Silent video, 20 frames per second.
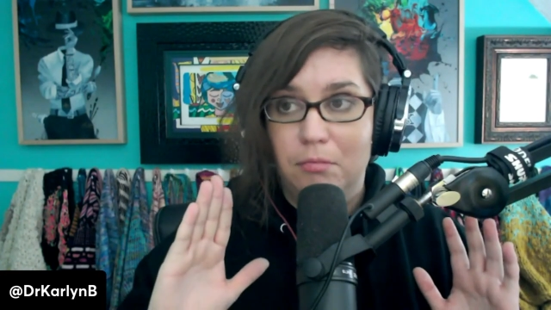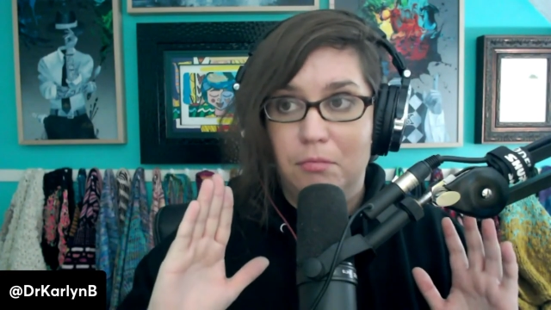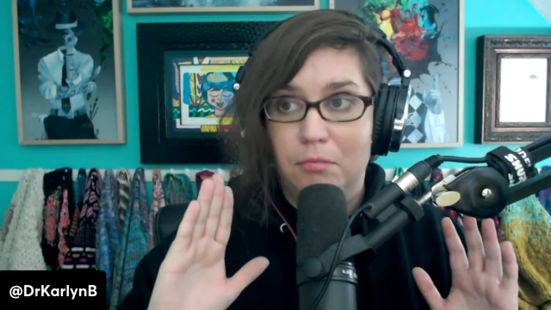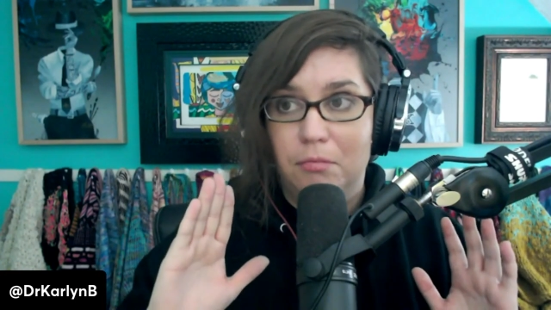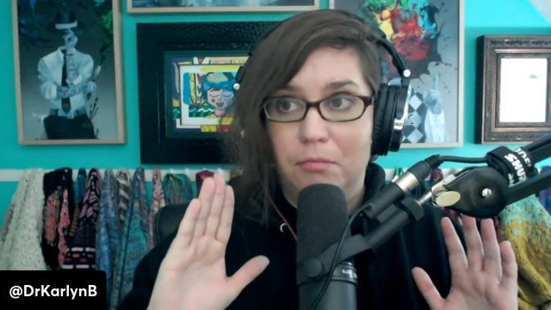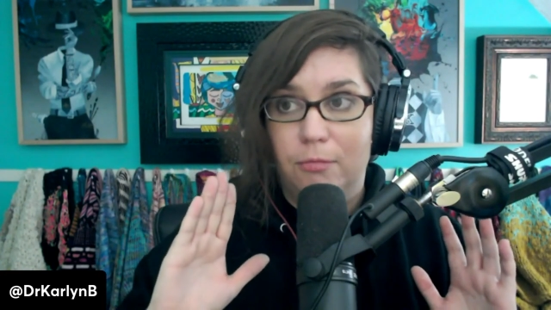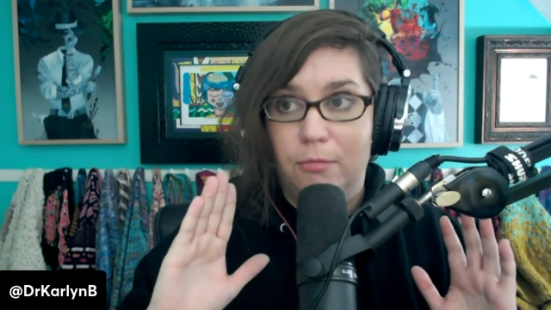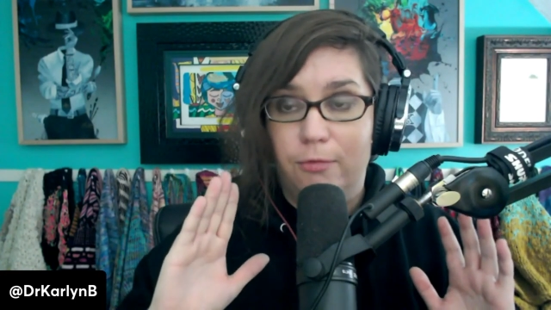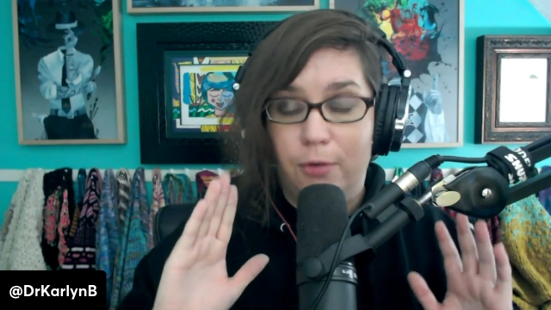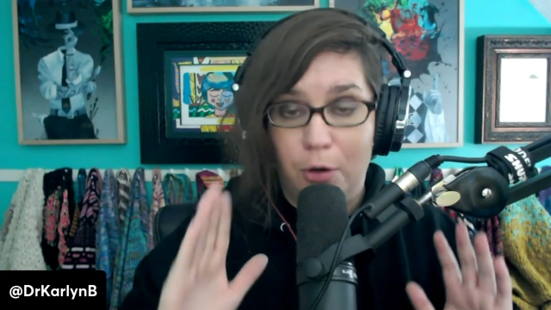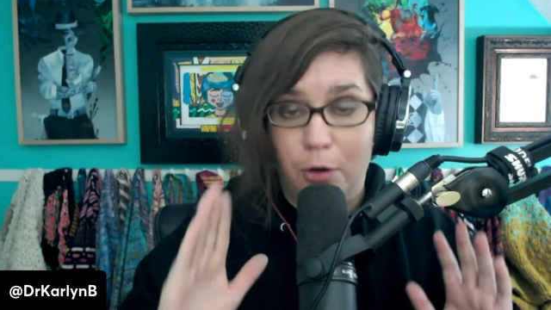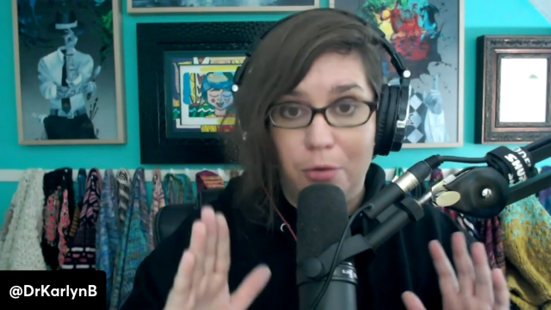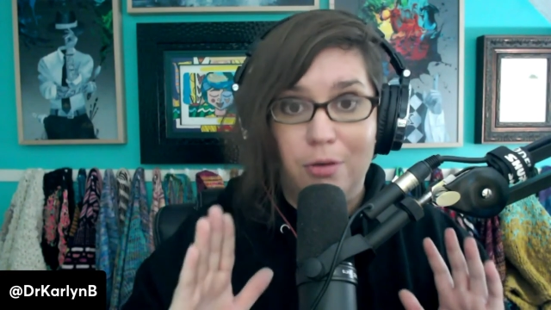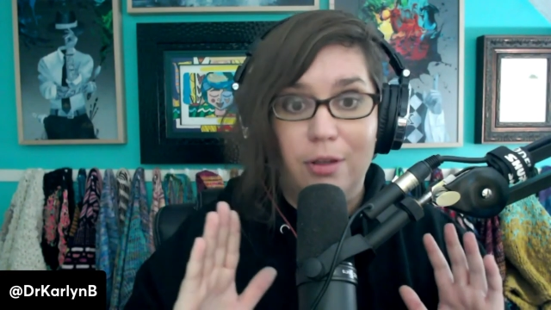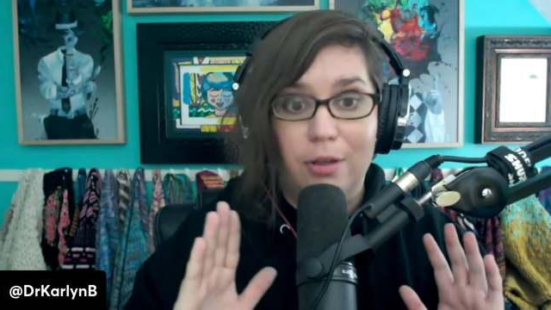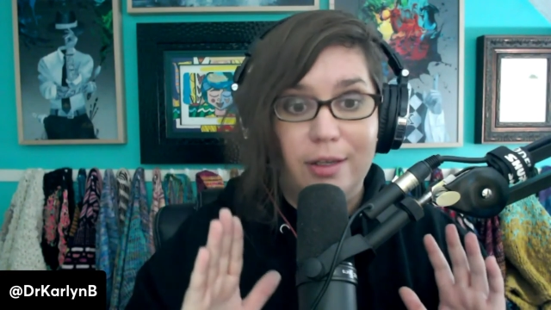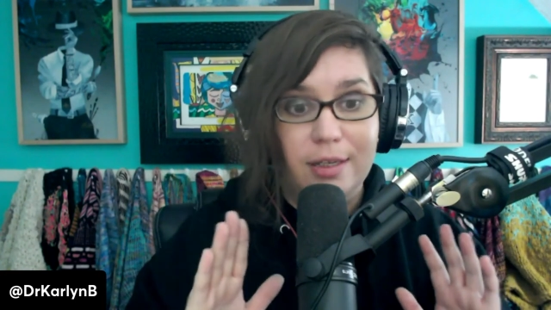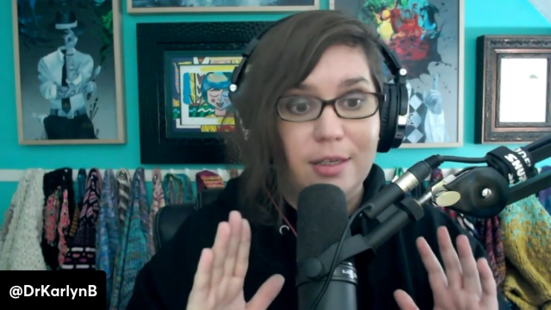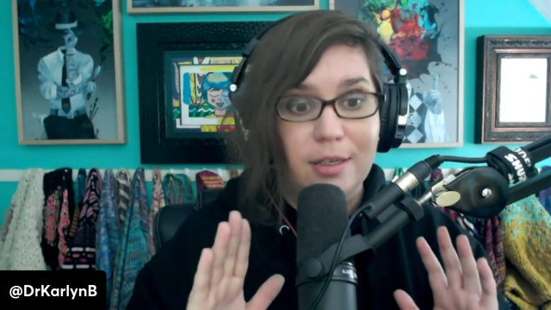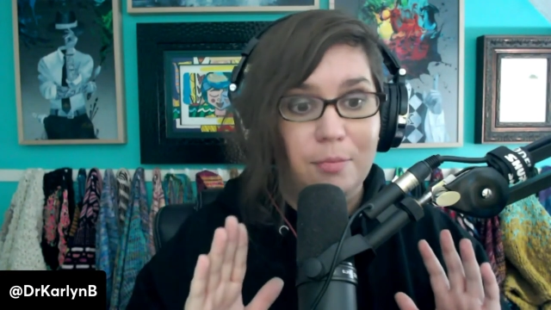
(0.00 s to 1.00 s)

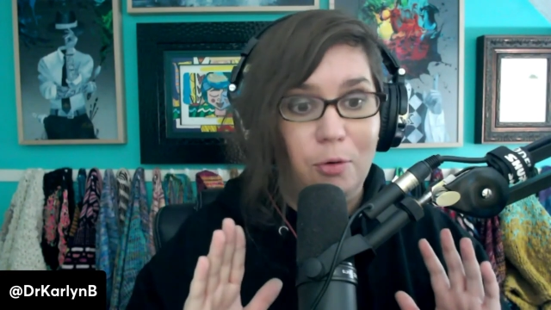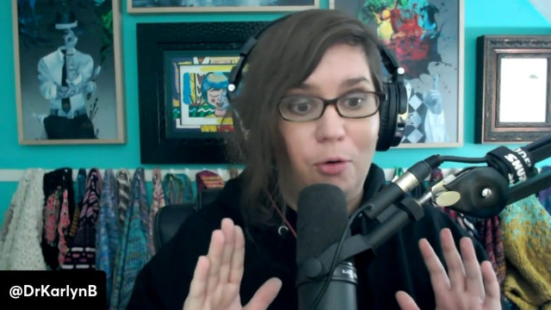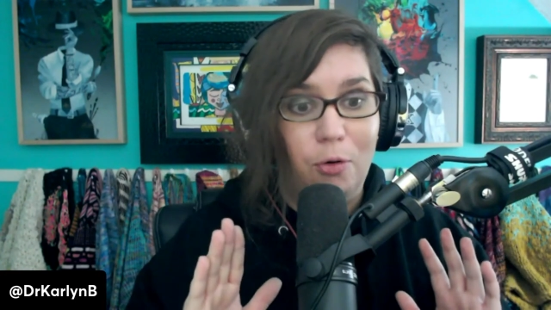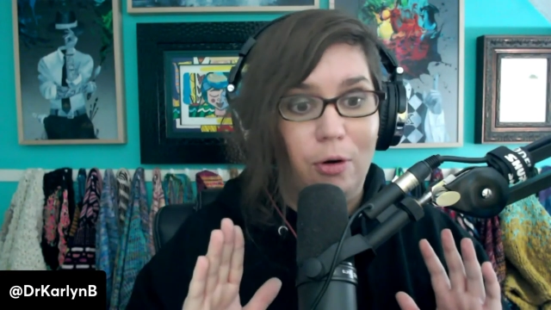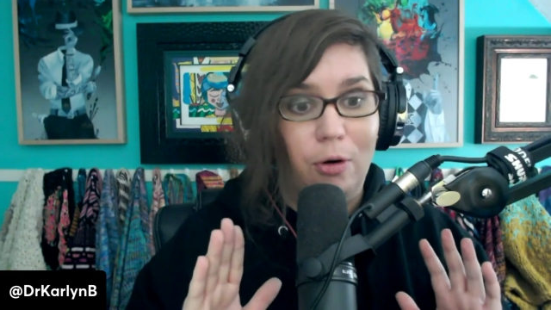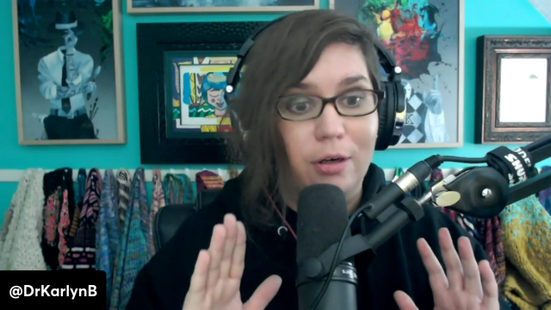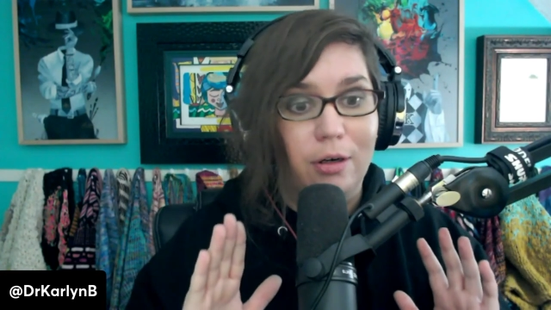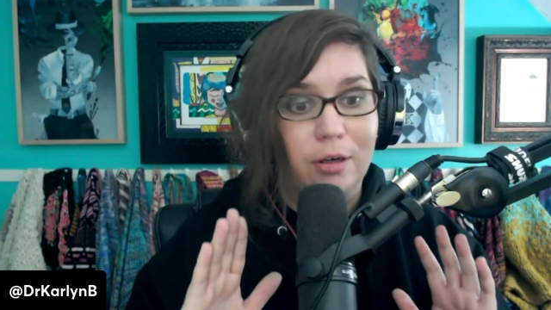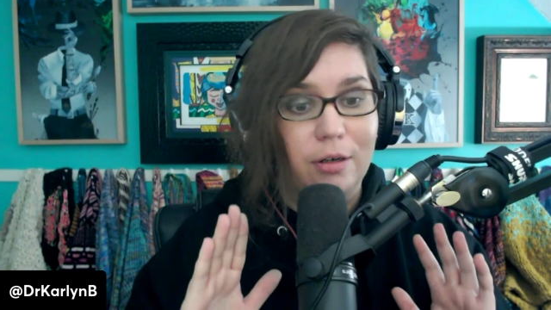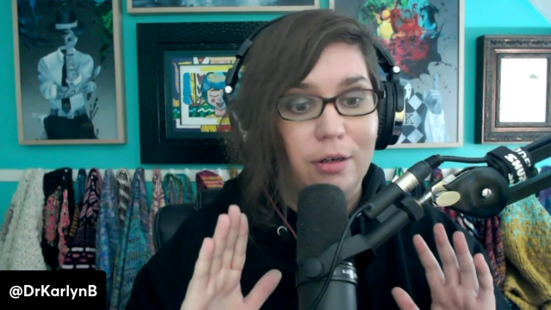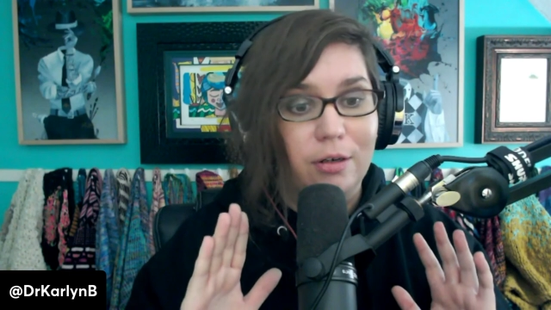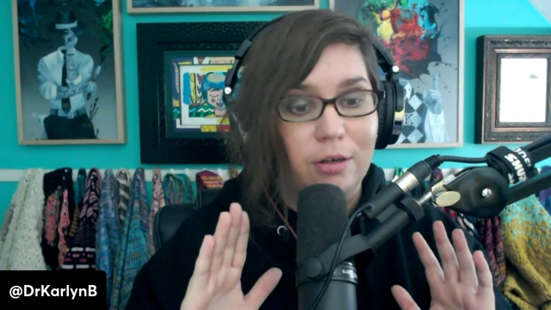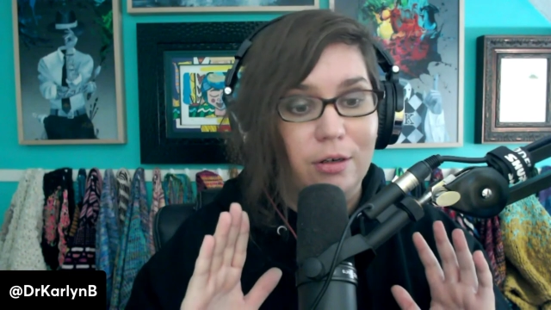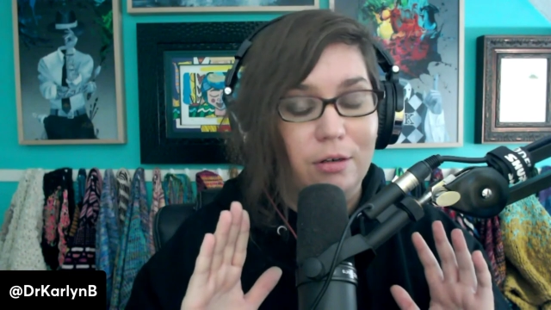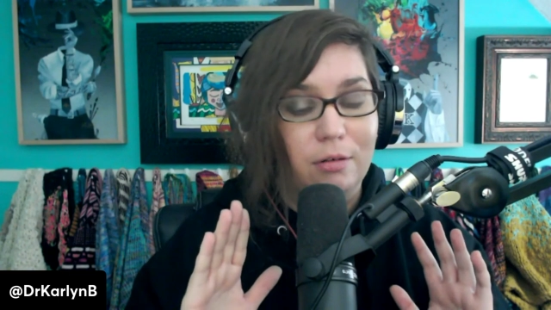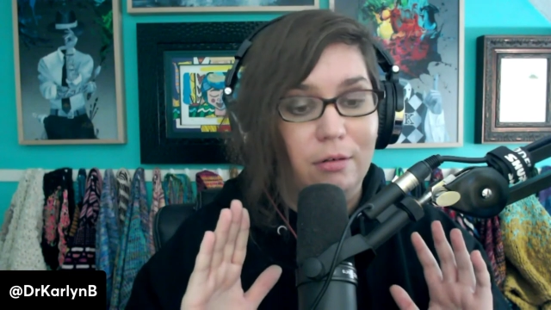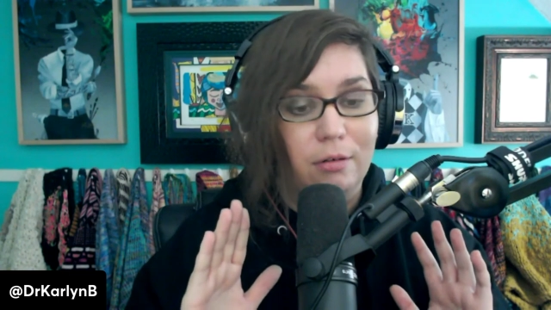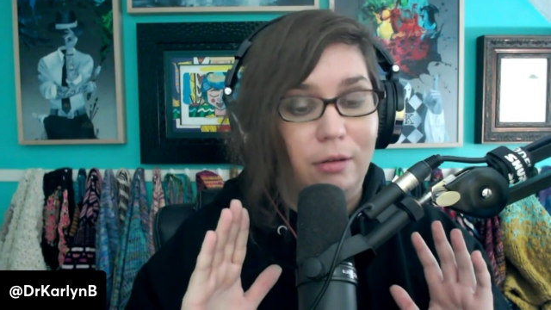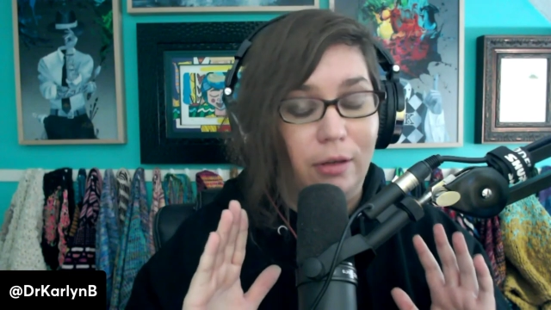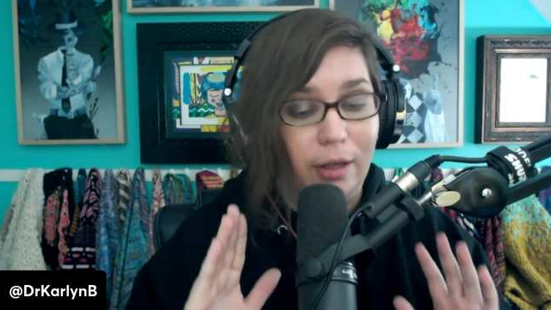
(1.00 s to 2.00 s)
vocally support
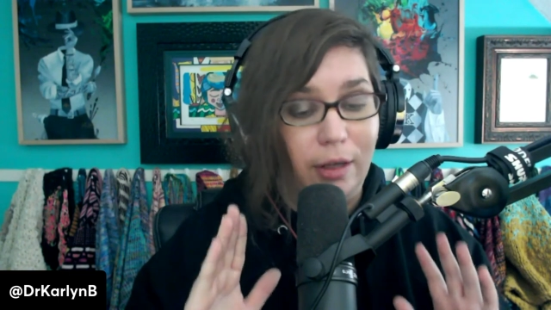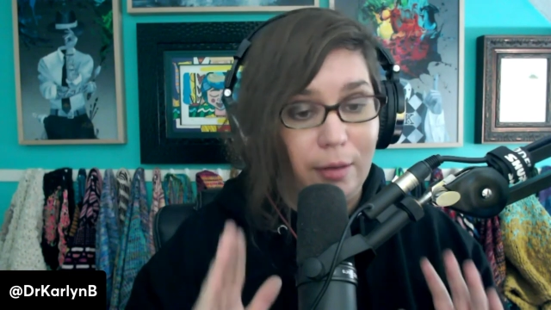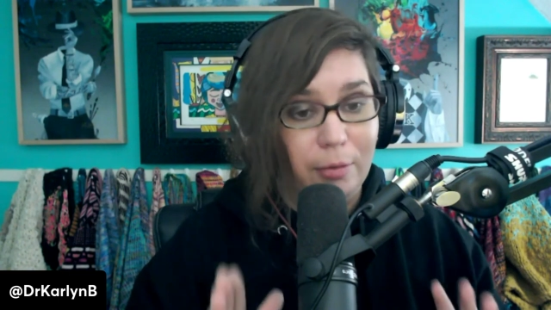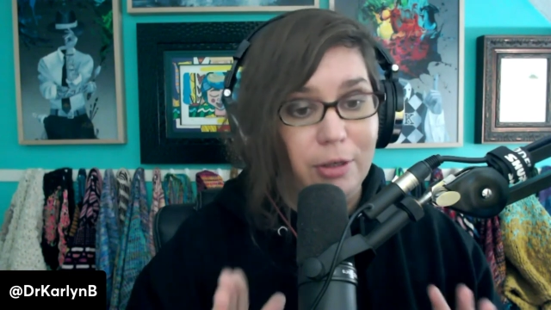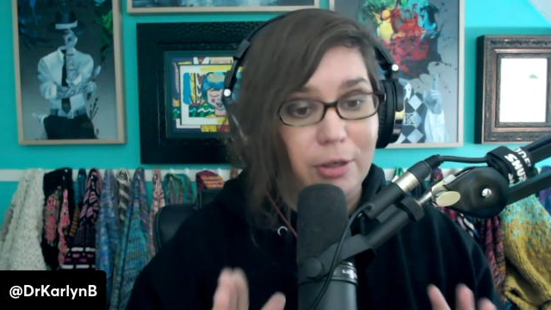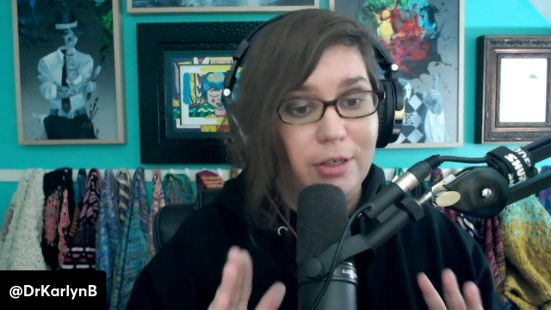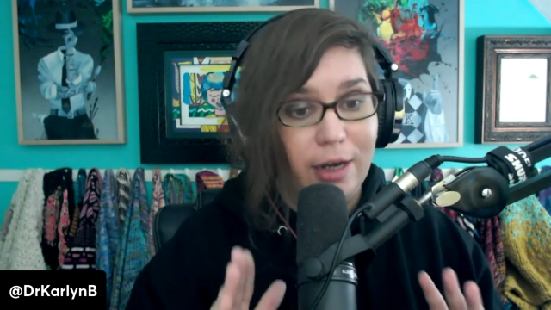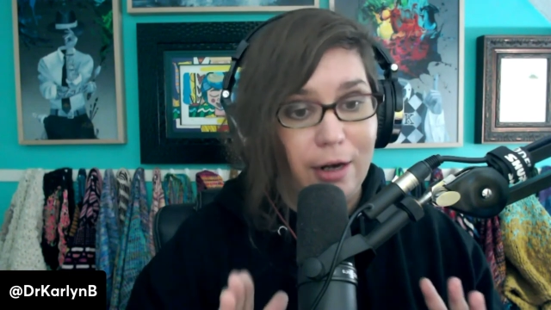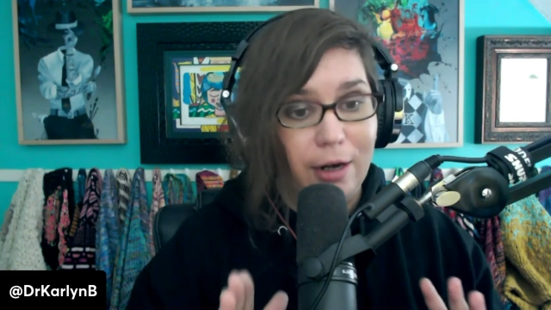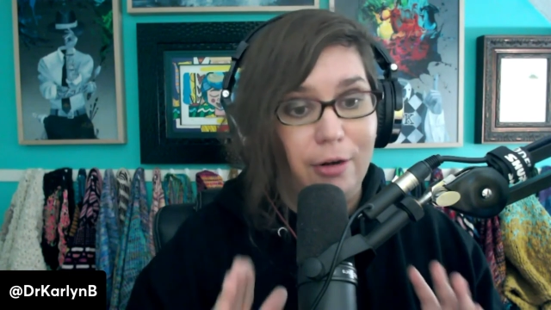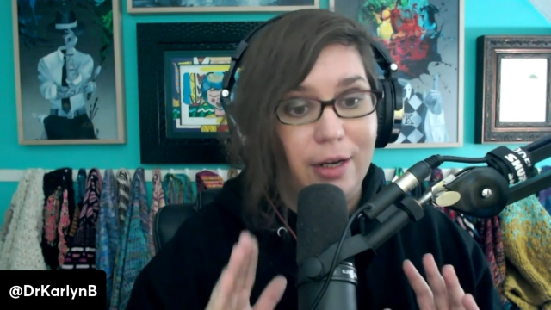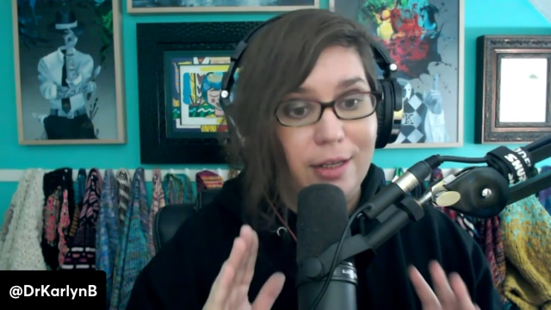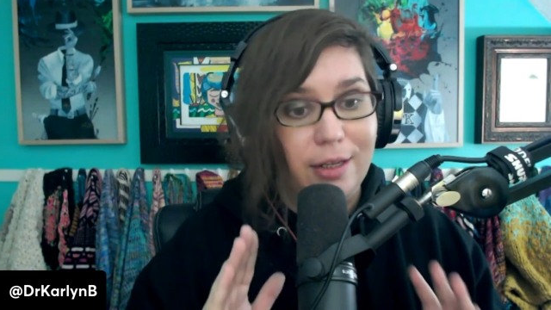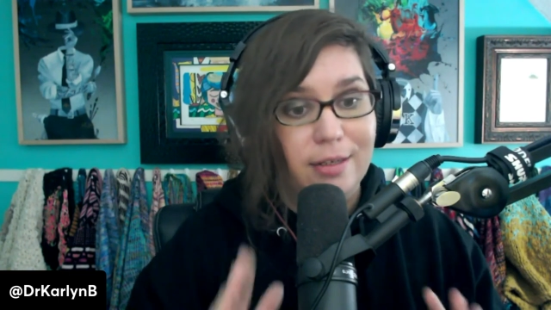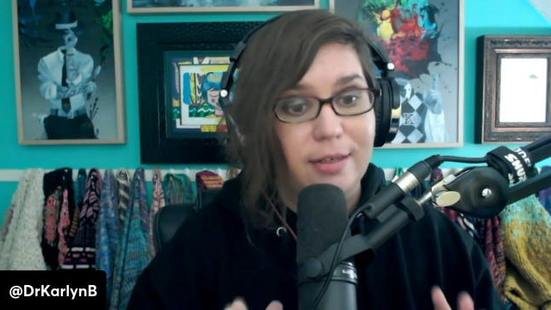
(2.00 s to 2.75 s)
Libertarian